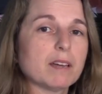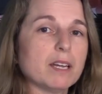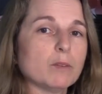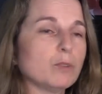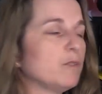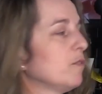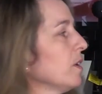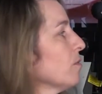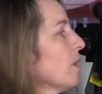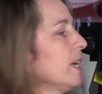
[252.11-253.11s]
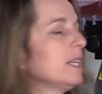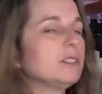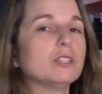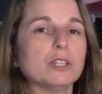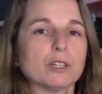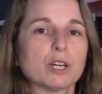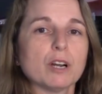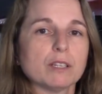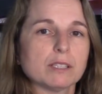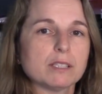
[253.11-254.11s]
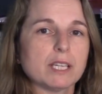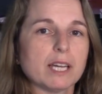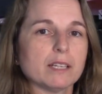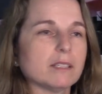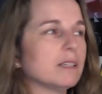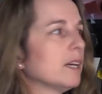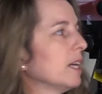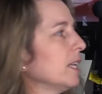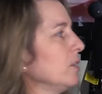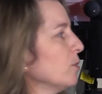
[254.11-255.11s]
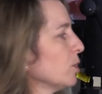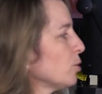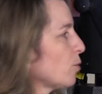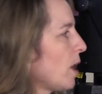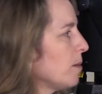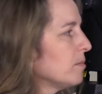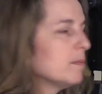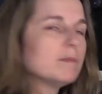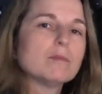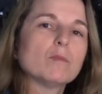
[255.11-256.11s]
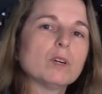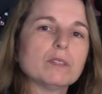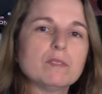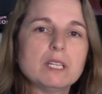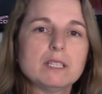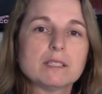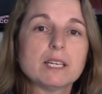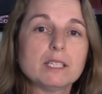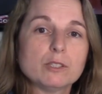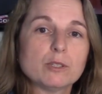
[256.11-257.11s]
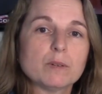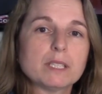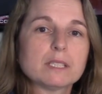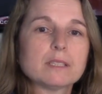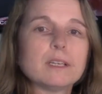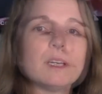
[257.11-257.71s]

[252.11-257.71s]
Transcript: and it would fit right into your current stand and then you could drop one of these into it.